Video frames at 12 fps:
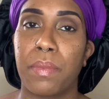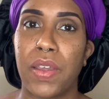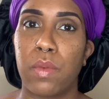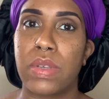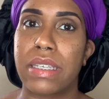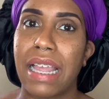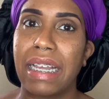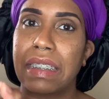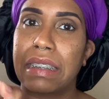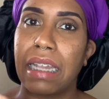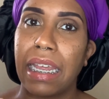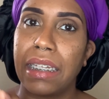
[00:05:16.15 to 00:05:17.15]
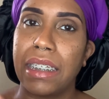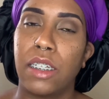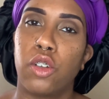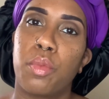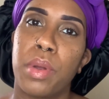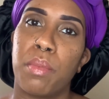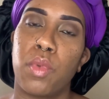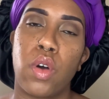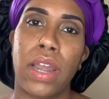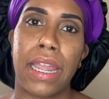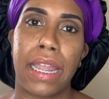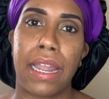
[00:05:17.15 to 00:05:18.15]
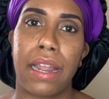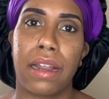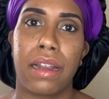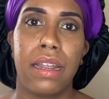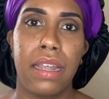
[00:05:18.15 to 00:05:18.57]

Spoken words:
it was like slightly a little bit more hair